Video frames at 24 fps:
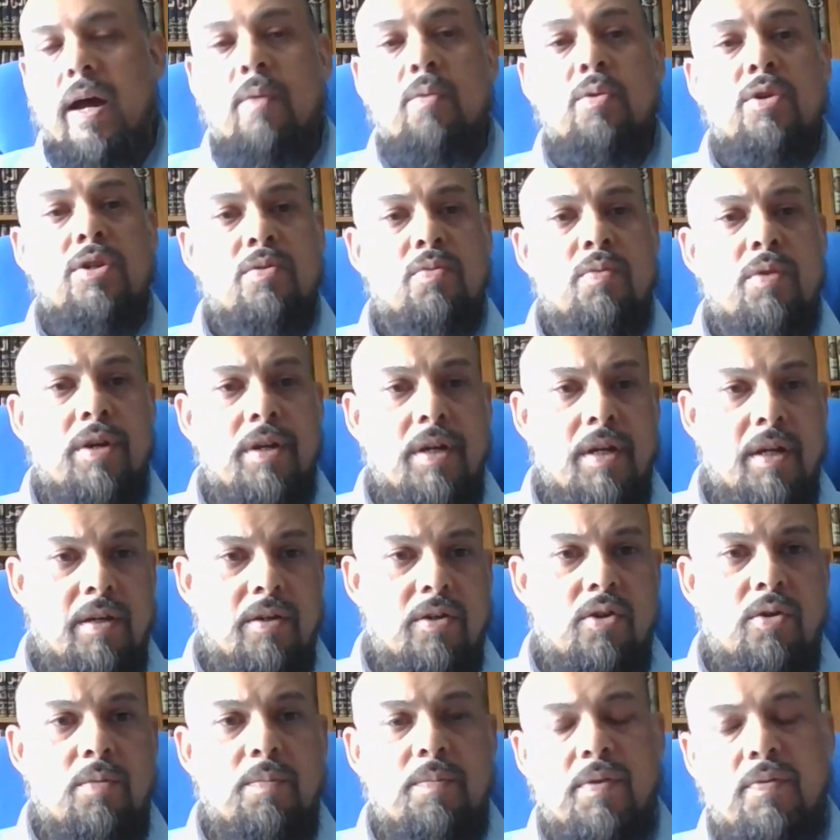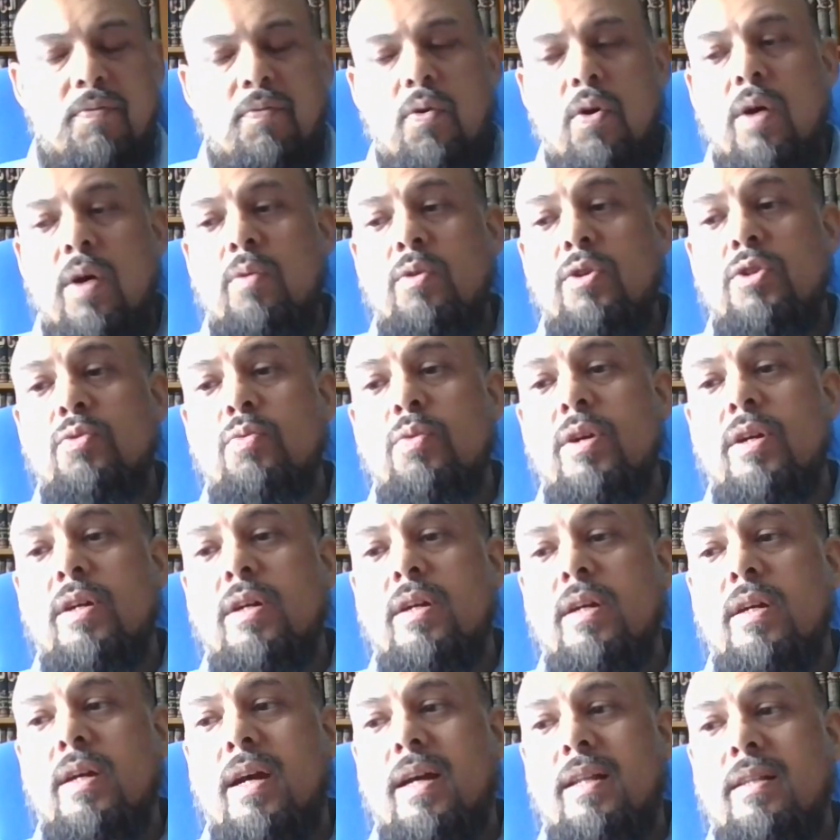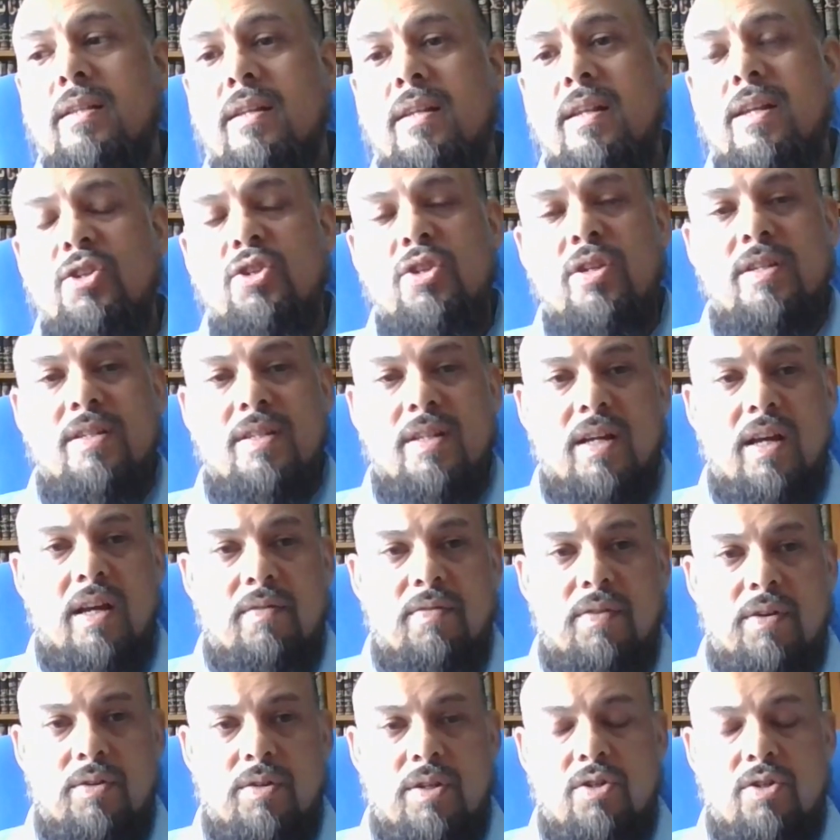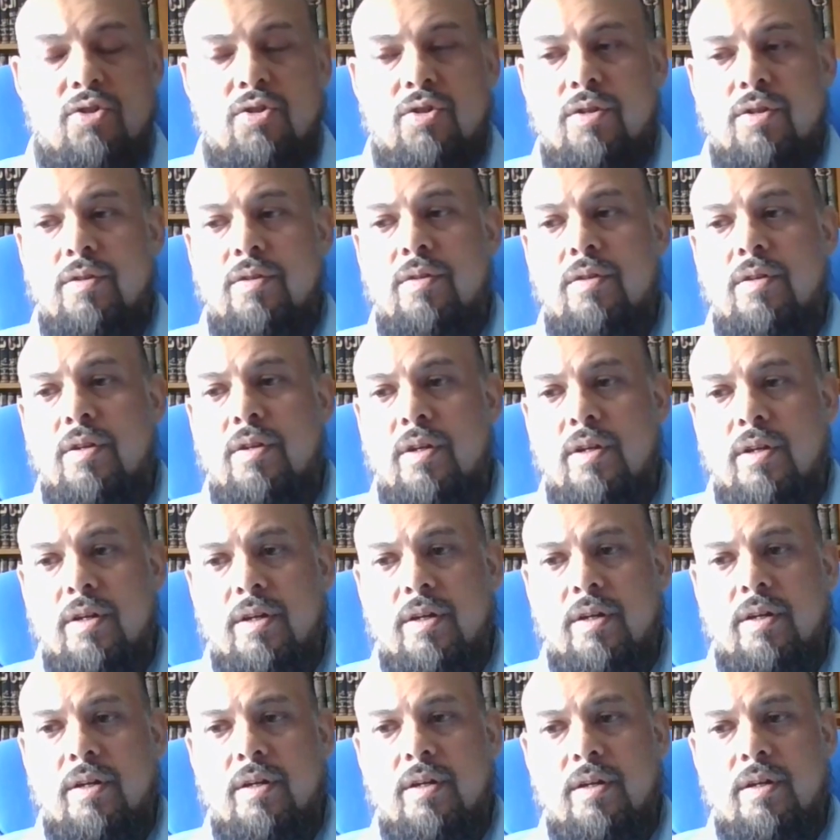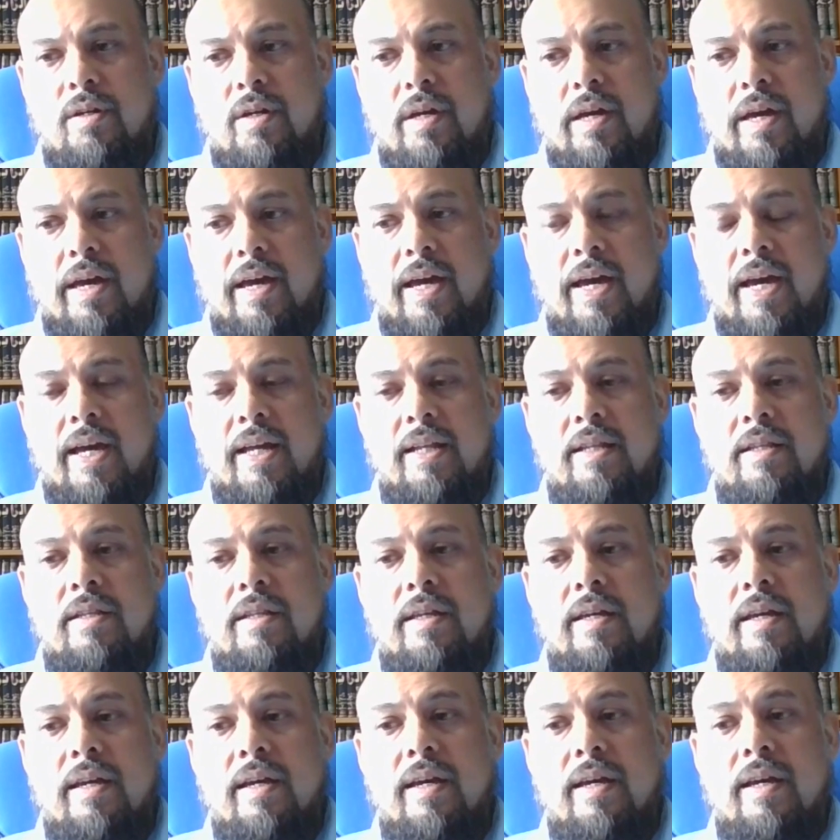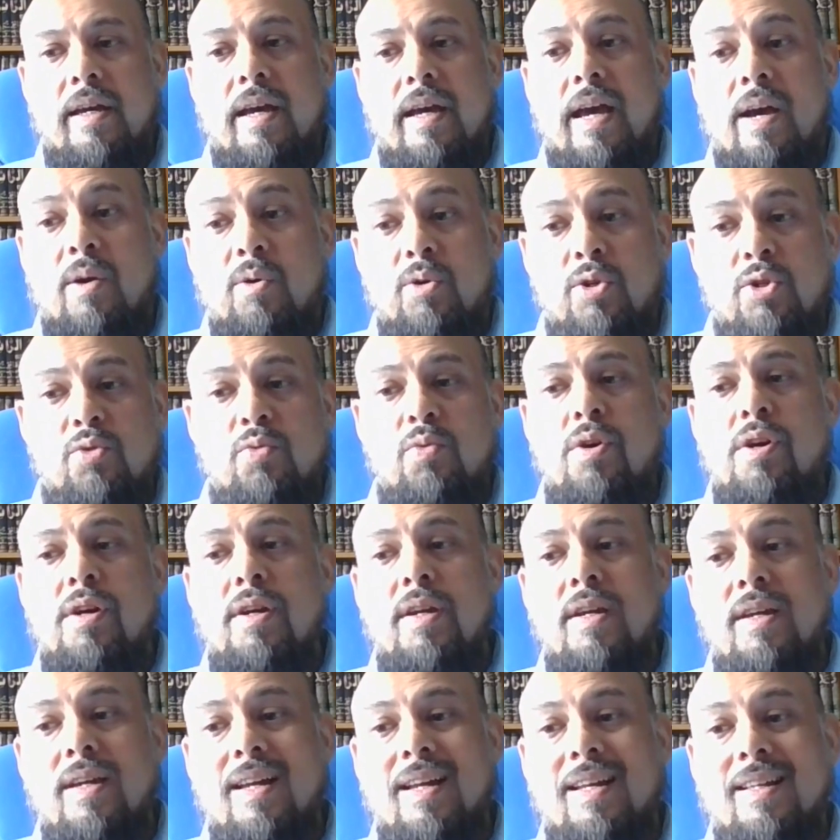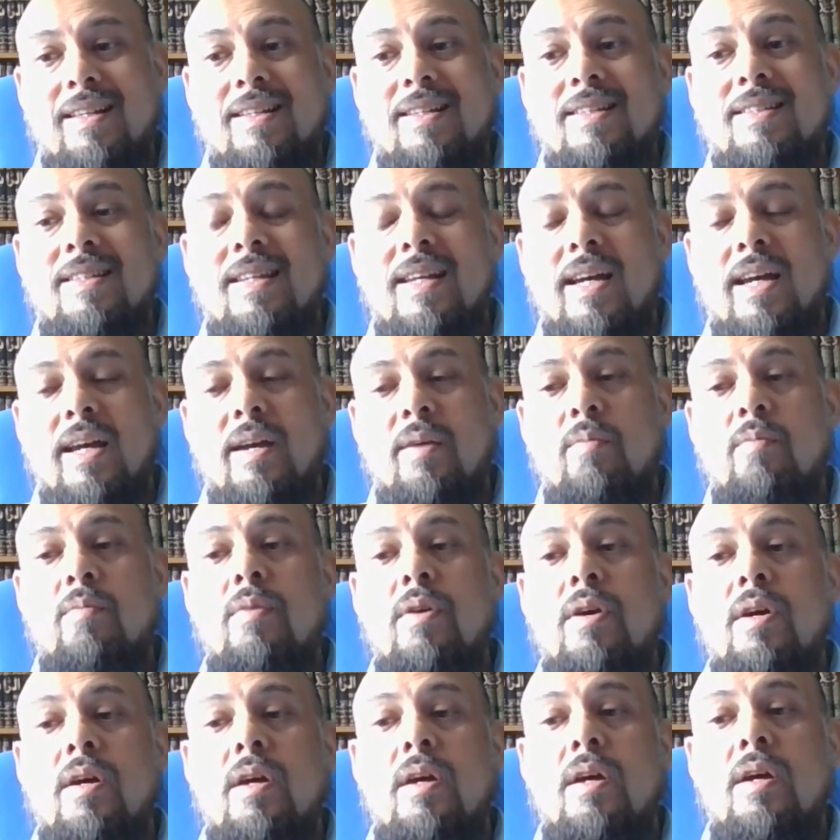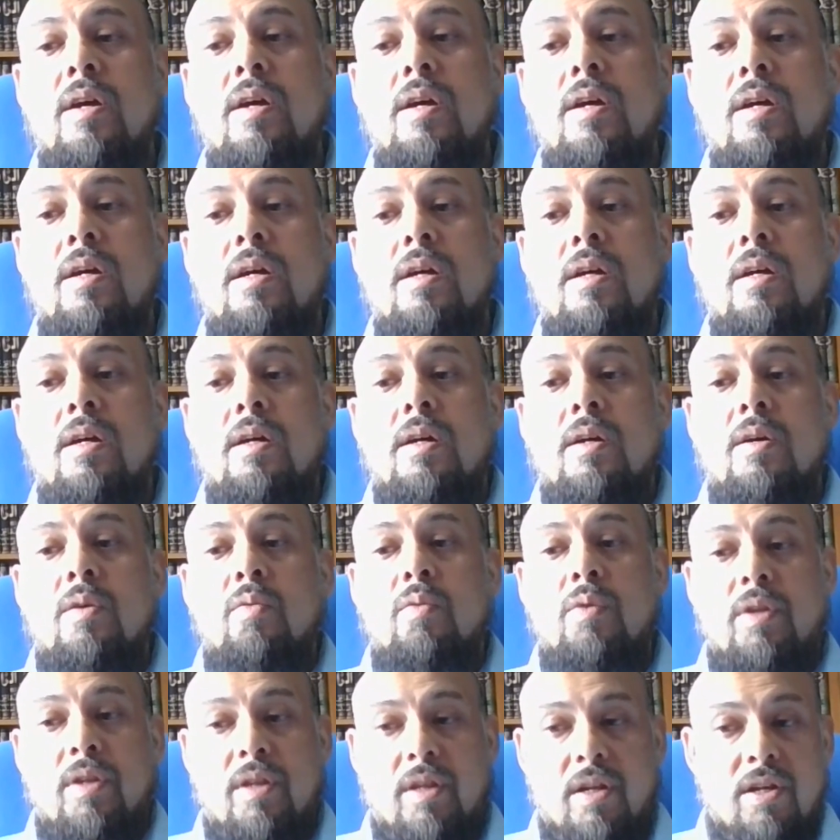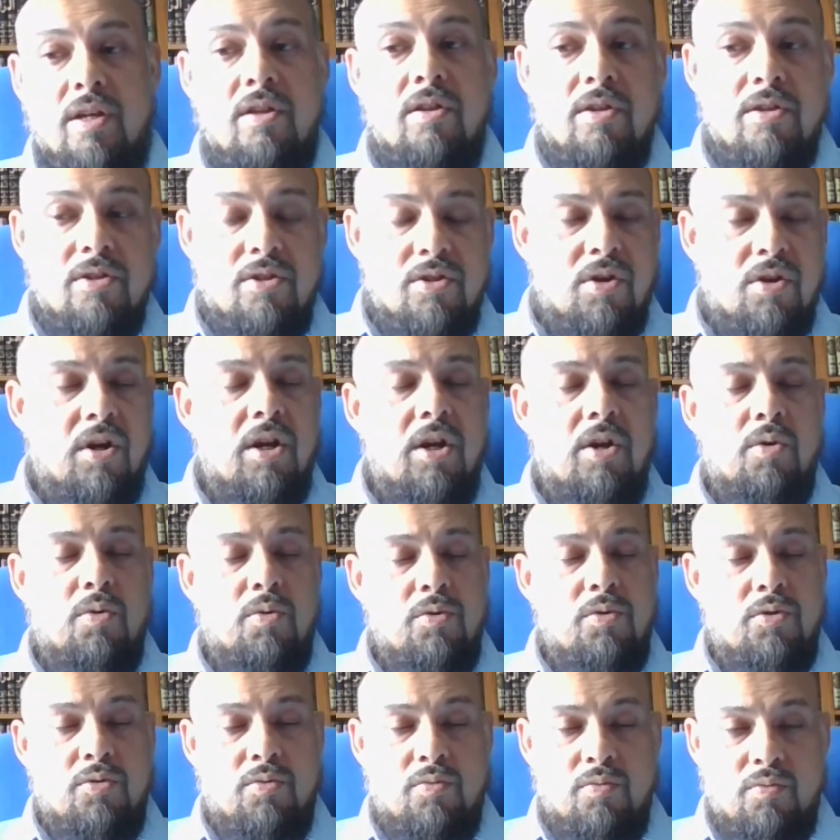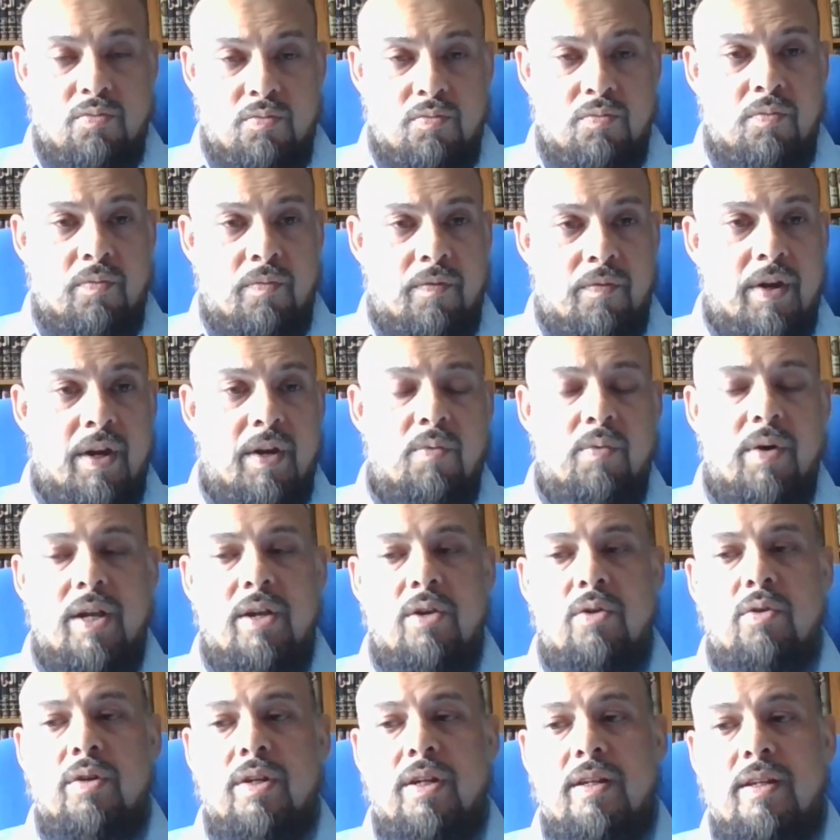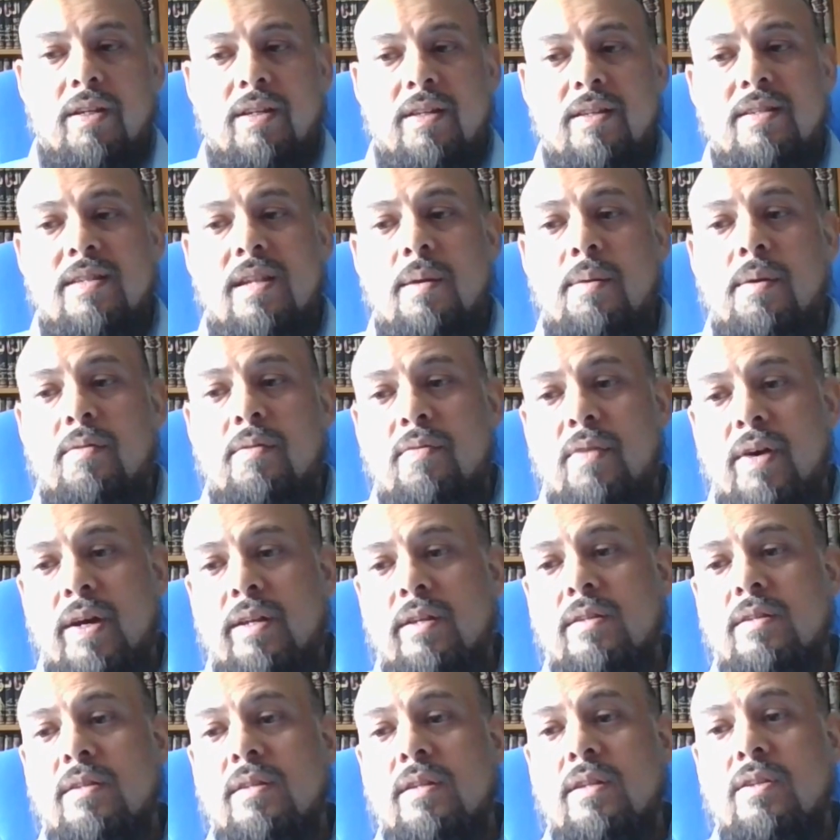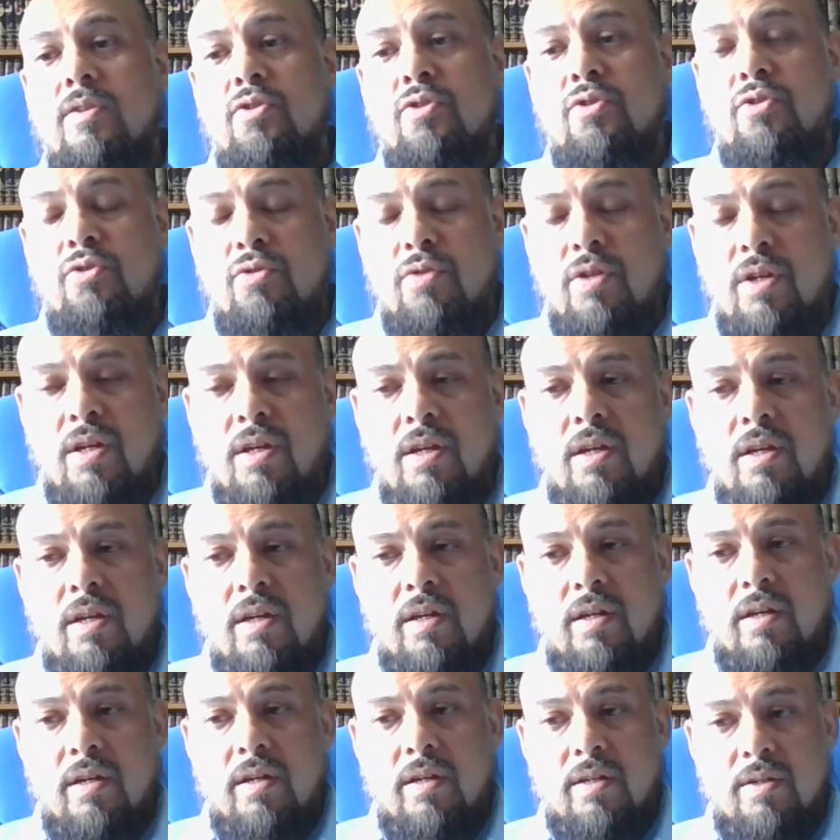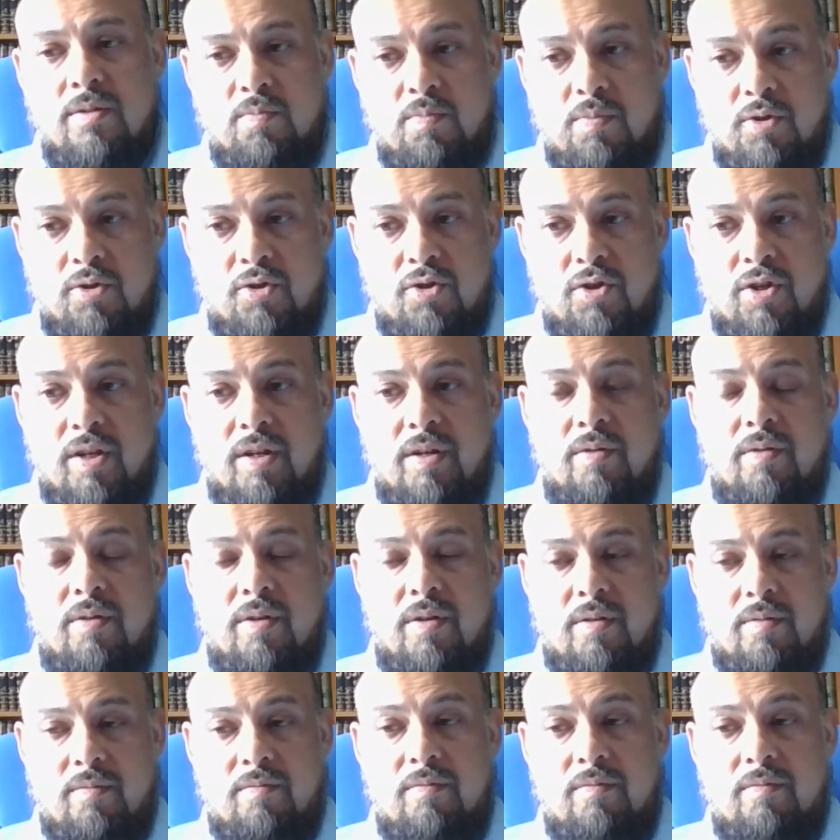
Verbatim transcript: I was working, you know, before I was working at the National Zakat Foundation. Uh, and uh, I was working at the time with another scholar who's very well known in the Islamic finance industry, especially